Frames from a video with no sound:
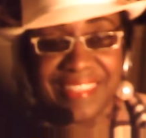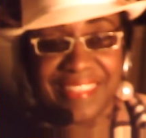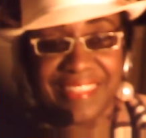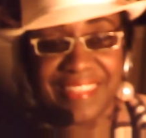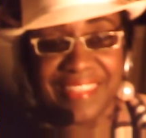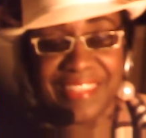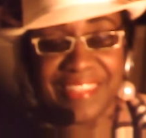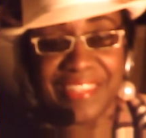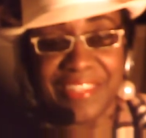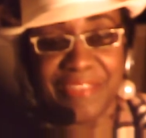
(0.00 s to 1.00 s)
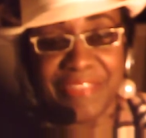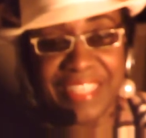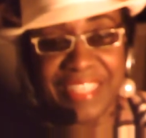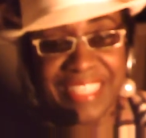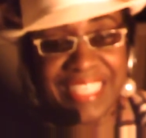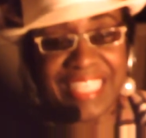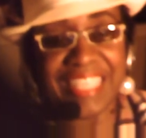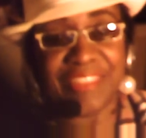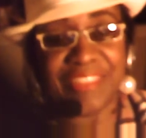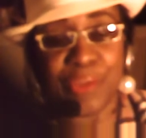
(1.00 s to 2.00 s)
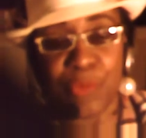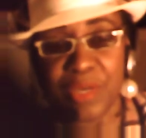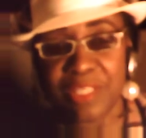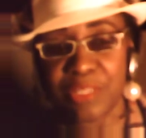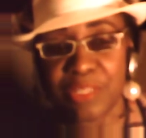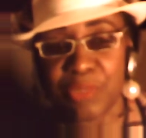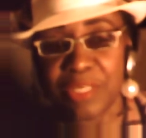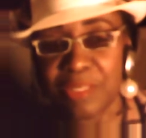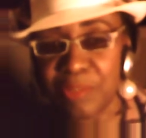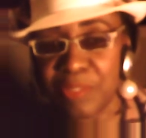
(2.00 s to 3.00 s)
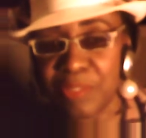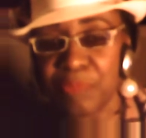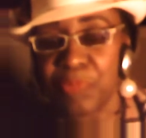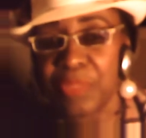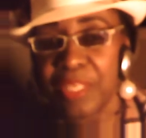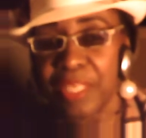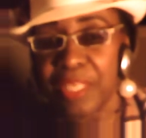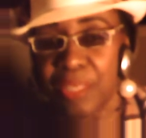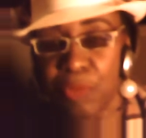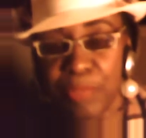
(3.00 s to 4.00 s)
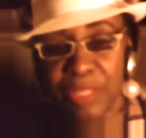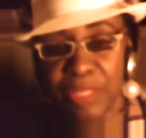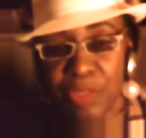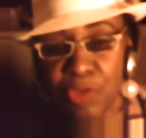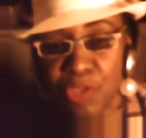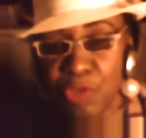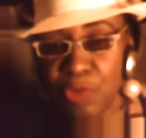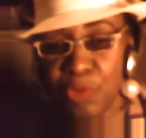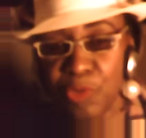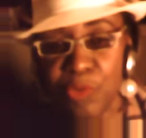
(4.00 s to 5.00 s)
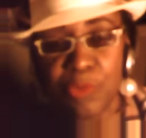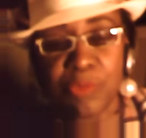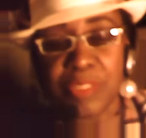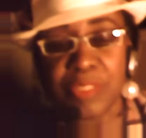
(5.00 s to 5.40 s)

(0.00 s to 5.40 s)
if indeed there was someone else, it would be in the news.